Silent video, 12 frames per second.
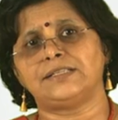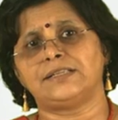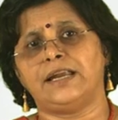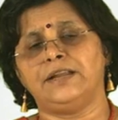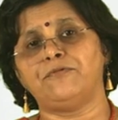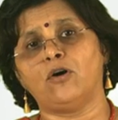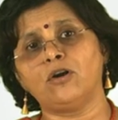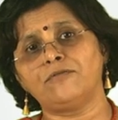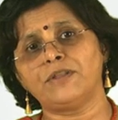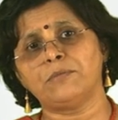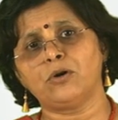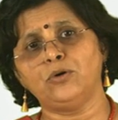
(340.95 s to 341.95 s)
and if all of
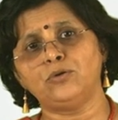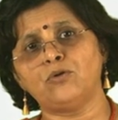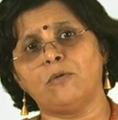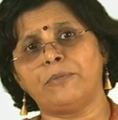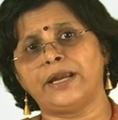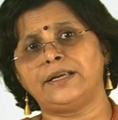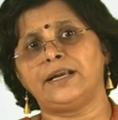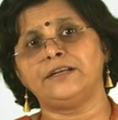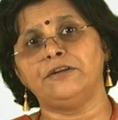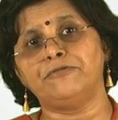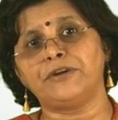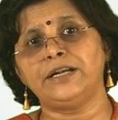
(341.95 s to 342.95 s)
them are going to operate at
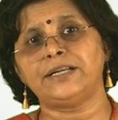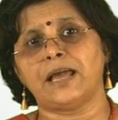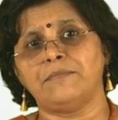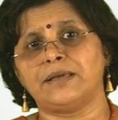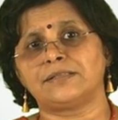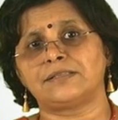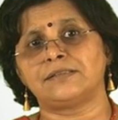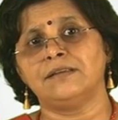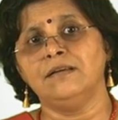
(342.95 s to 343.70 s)
different timings,